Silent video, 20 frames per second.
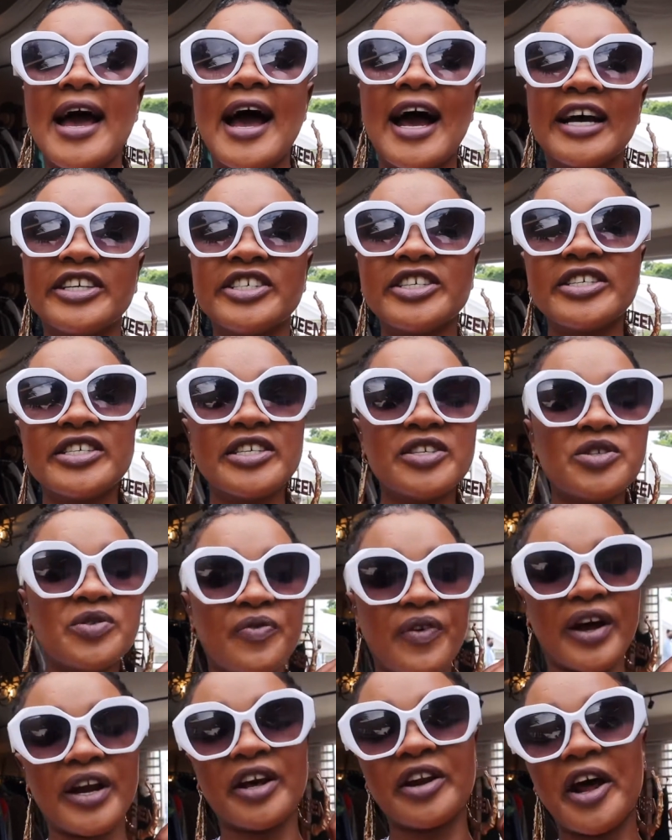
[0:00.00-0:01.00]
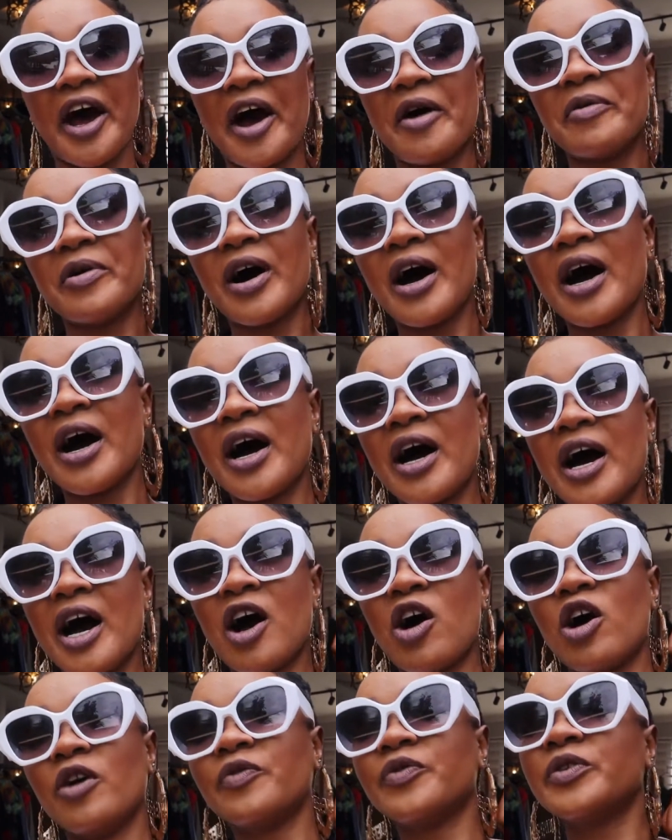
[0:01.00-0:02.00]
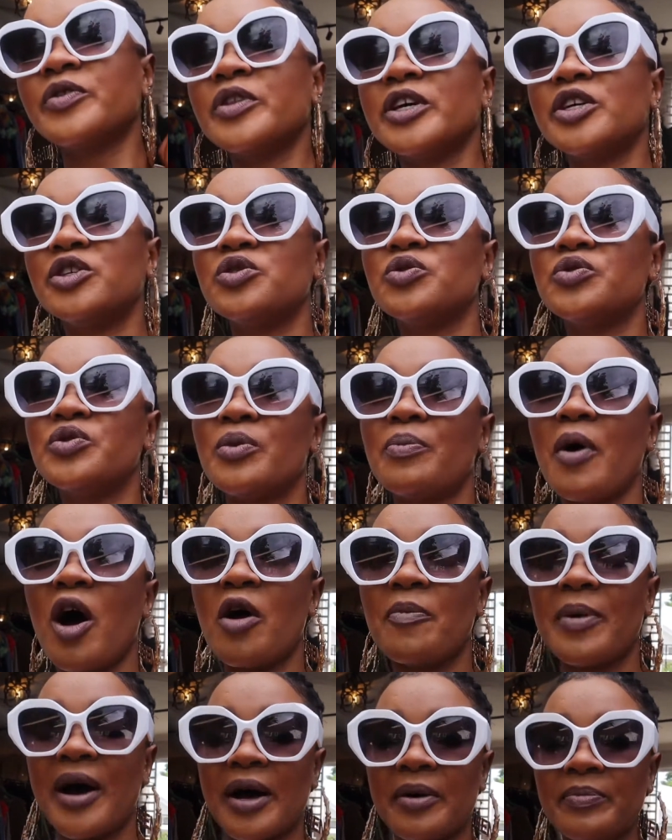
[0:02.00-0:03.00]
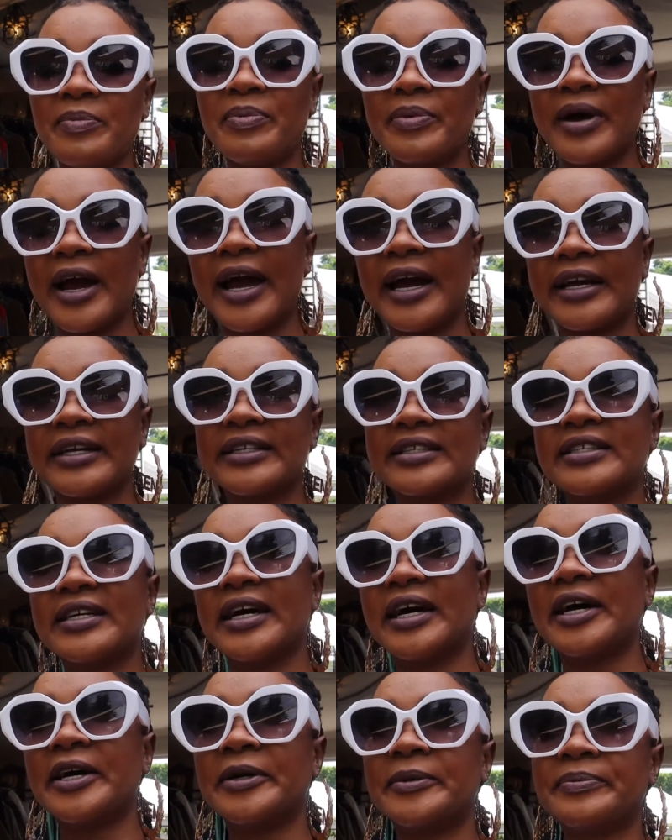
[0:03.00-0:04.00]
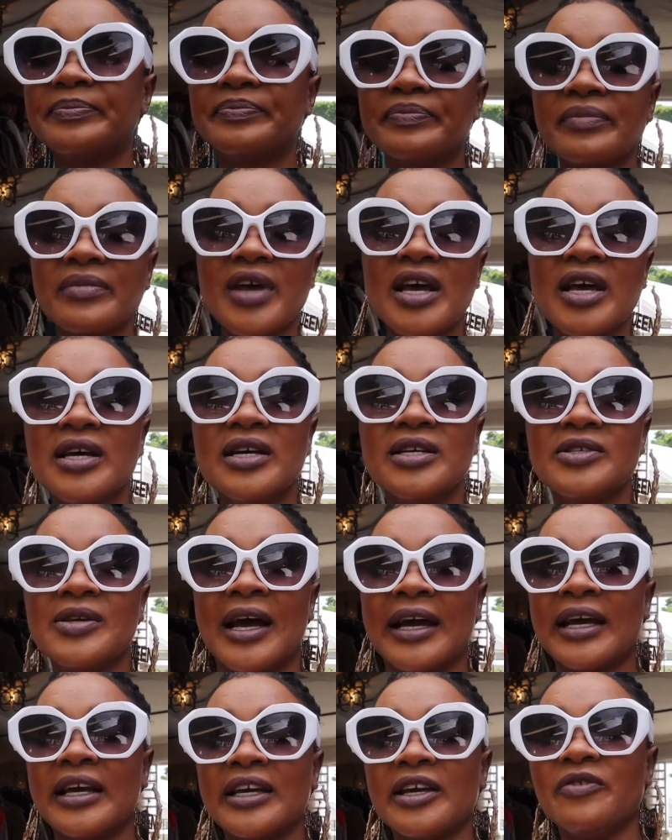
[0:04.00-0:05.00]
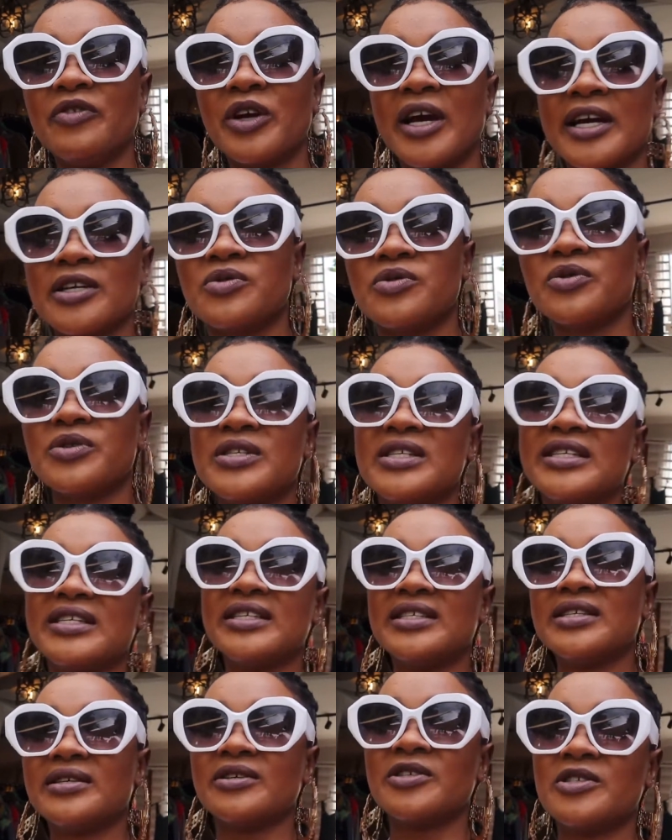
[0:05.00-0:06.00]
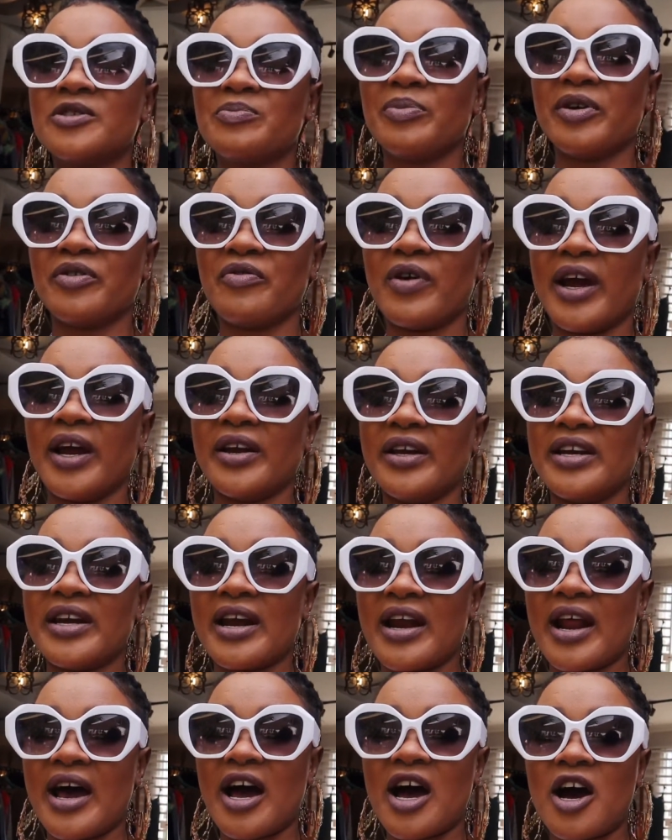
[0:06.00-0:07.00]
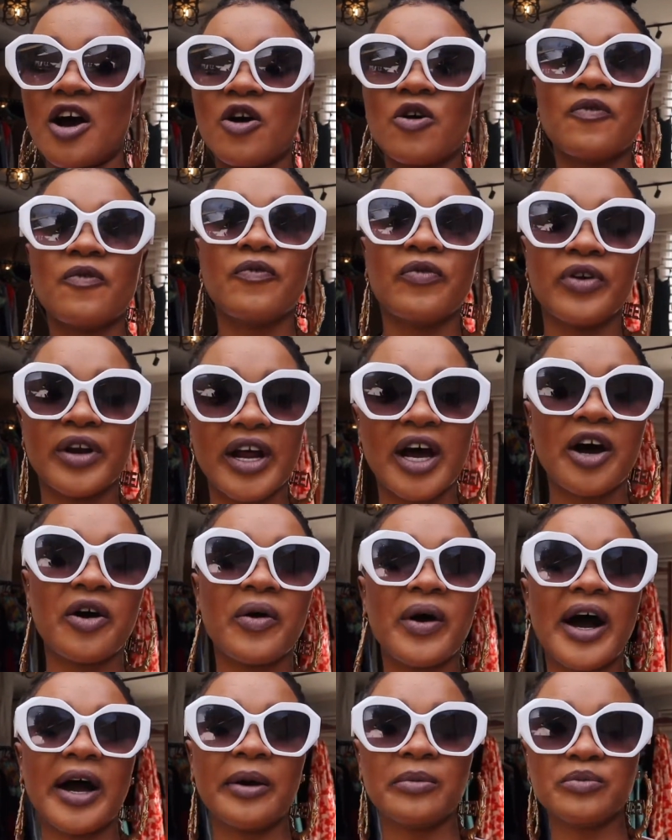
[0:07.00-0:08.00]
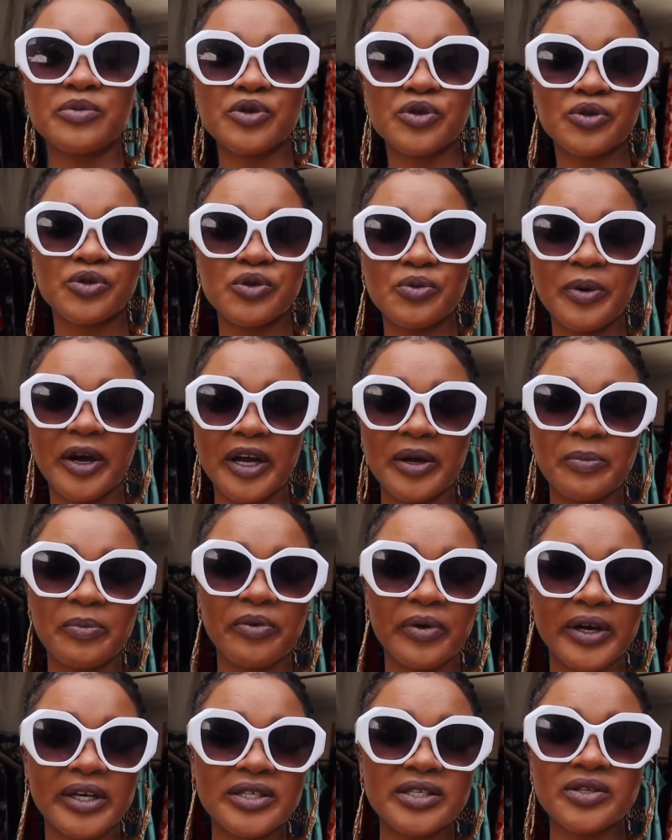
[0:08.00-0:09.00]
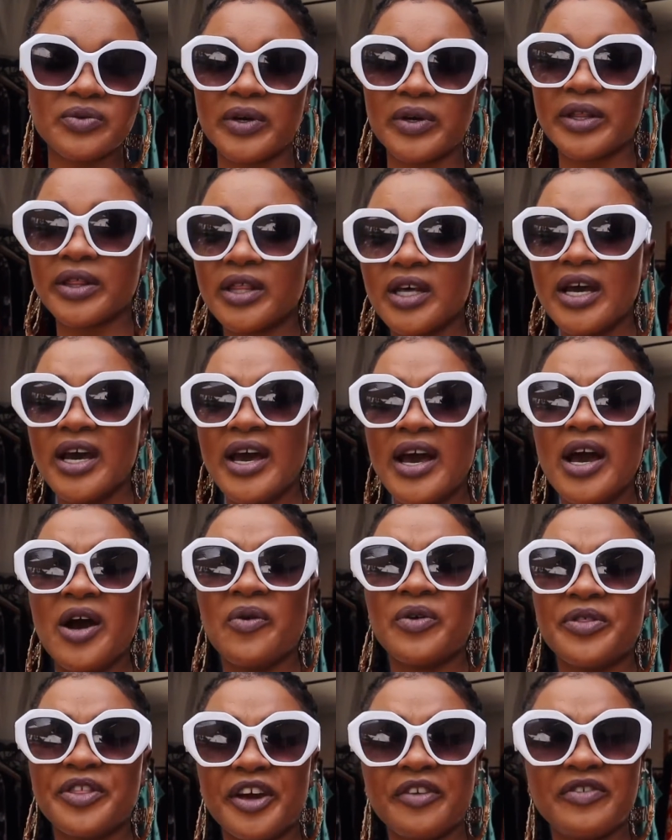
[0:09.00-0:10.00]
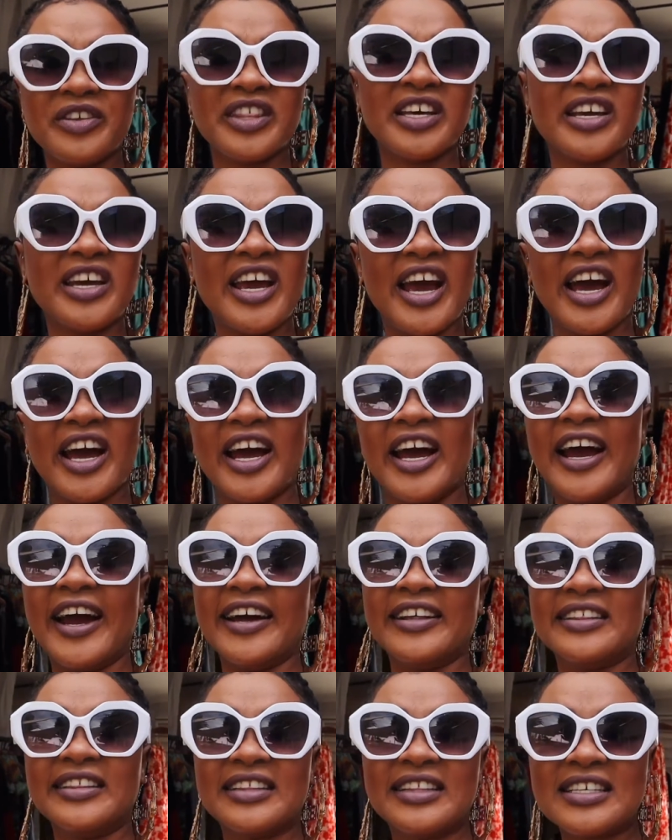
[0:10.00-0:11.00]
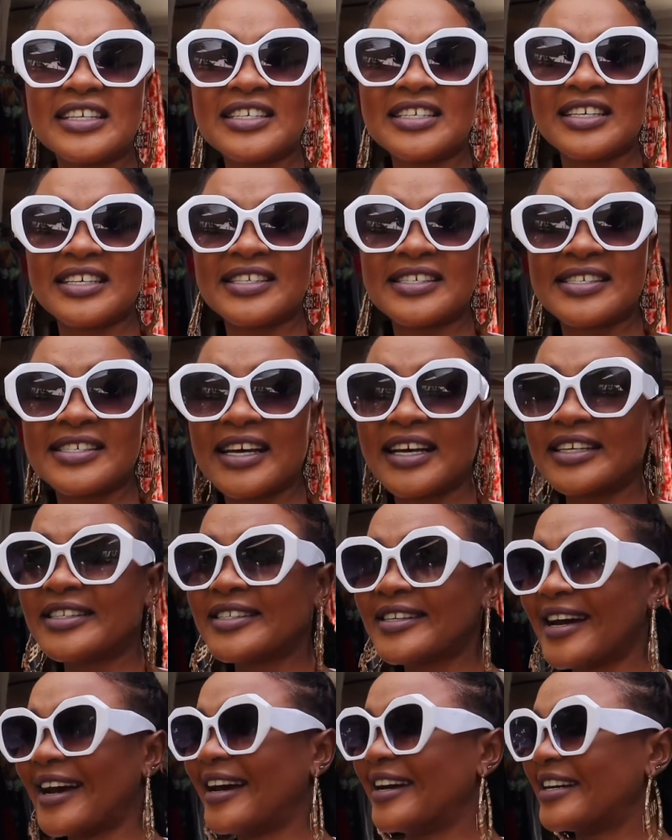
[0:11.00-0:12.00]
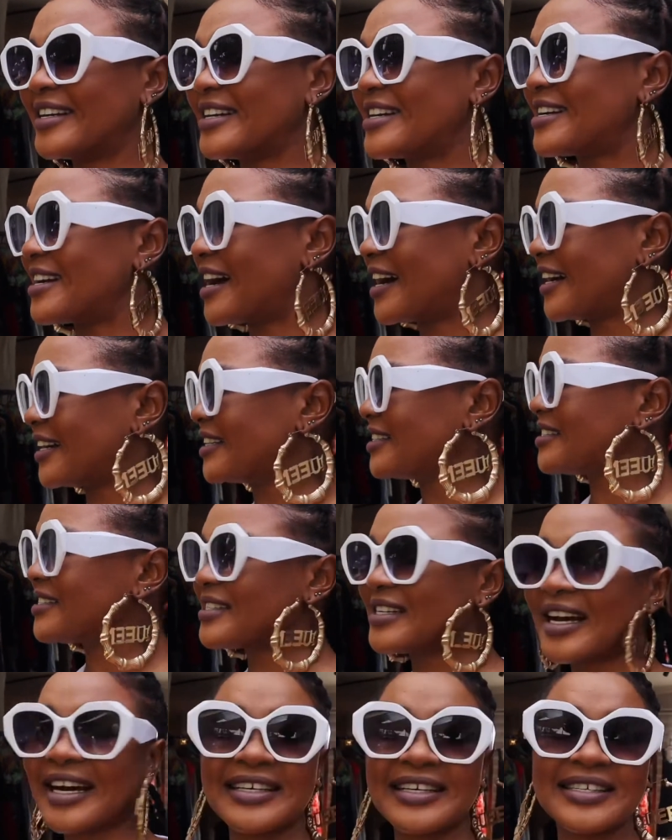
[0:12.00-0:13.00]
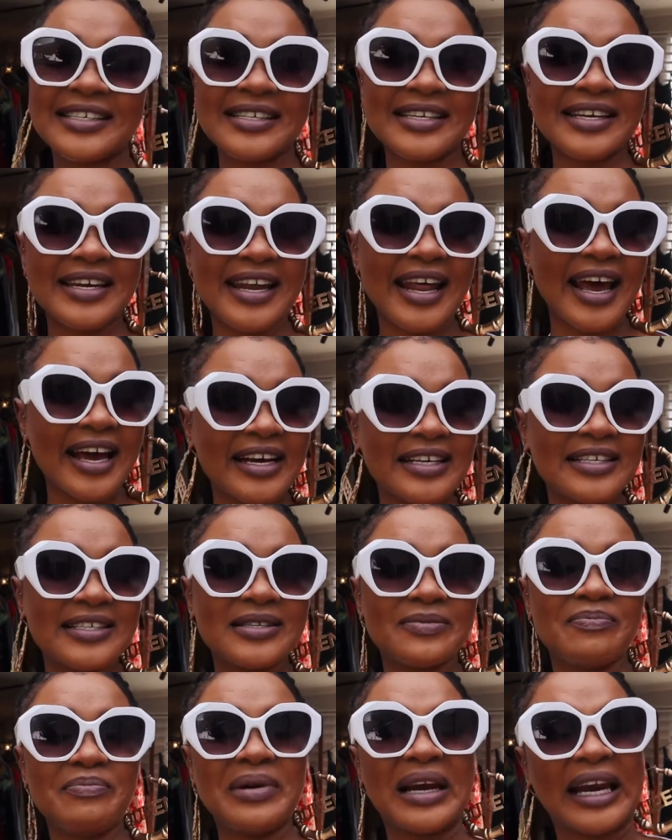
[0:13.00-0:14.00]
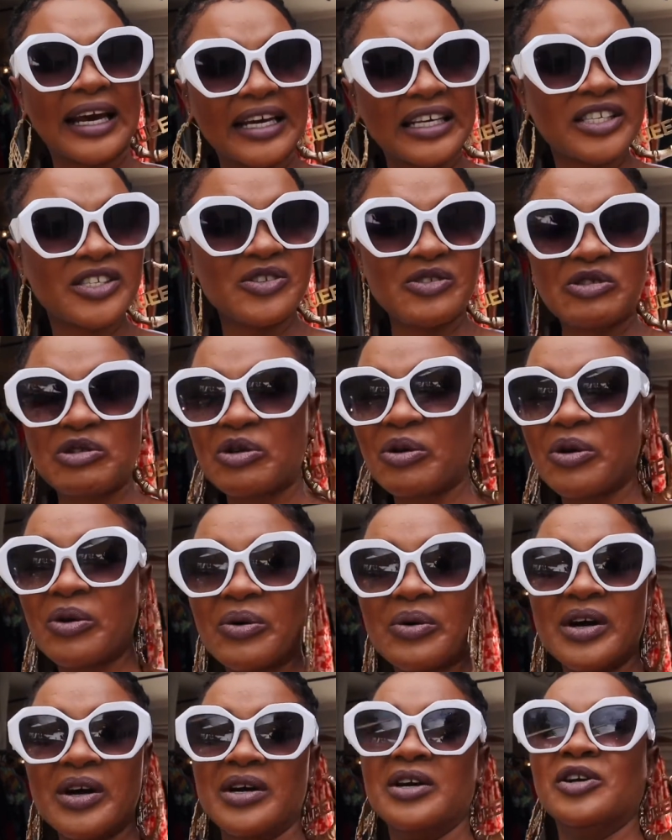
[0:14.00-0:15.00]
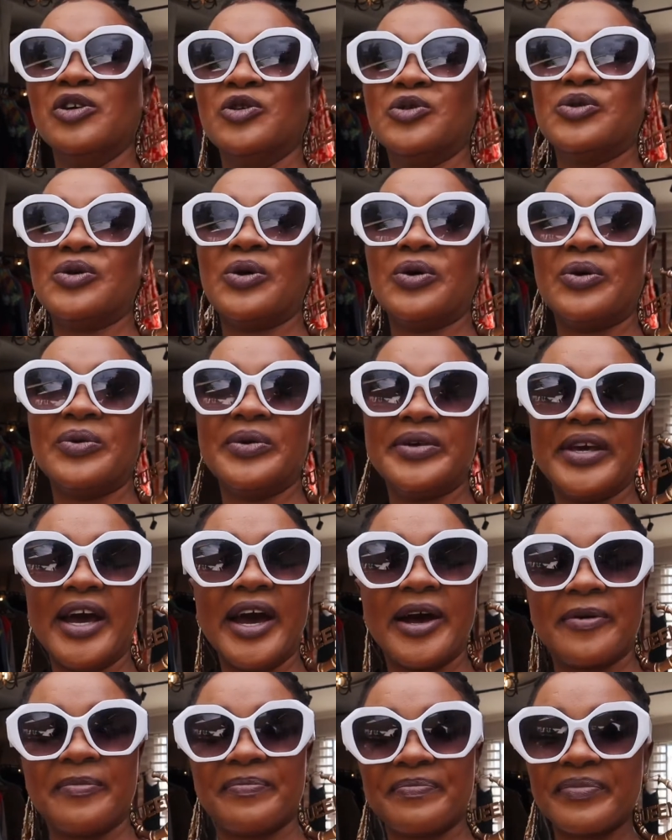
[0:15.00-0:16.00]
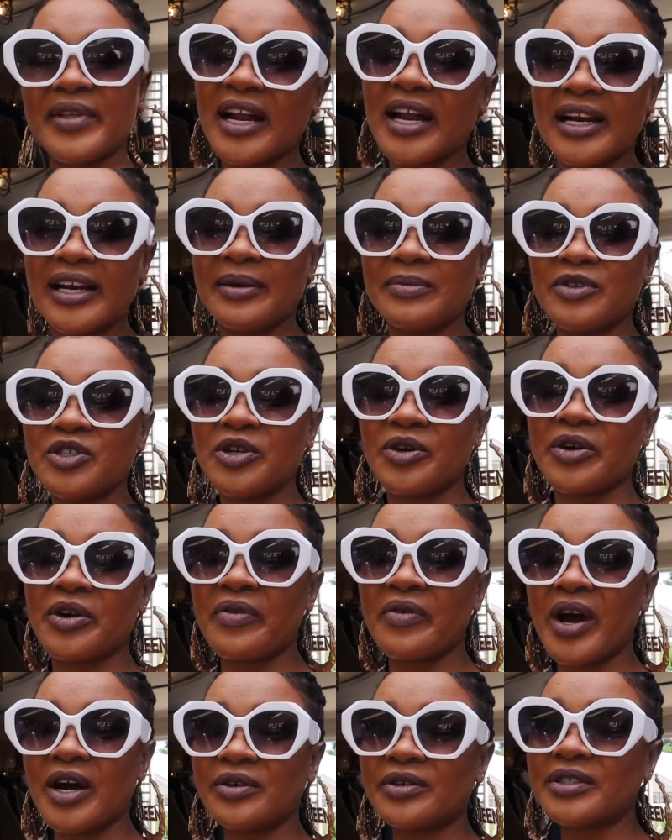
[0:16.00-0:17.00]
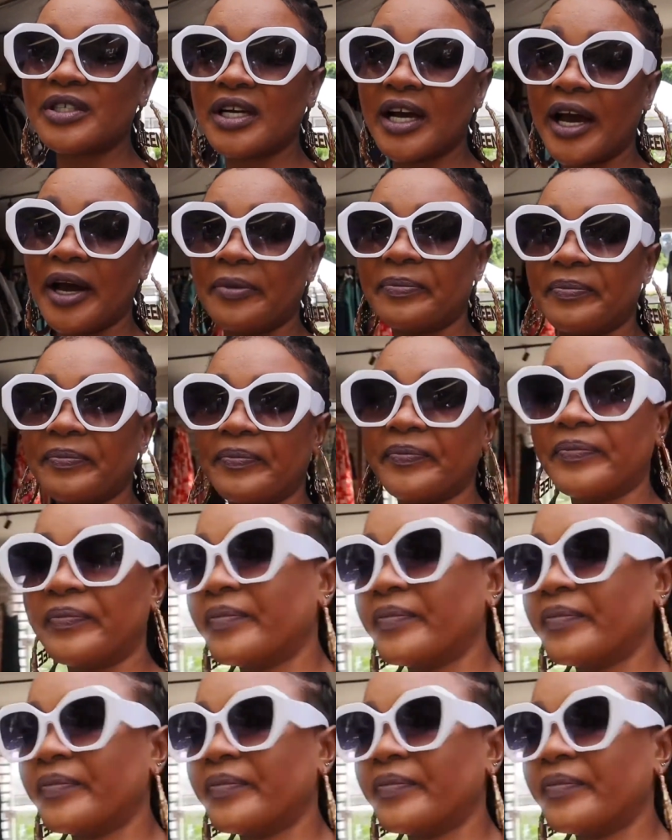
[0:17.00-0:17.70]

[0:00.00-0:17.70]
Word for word: I just need to find out how uh, how often they do the pop up and. Um, so I can give you guys those details but right now for now I'm super impressed with with everything here and this is such a nice nice nice place you know so yeah let me show you around come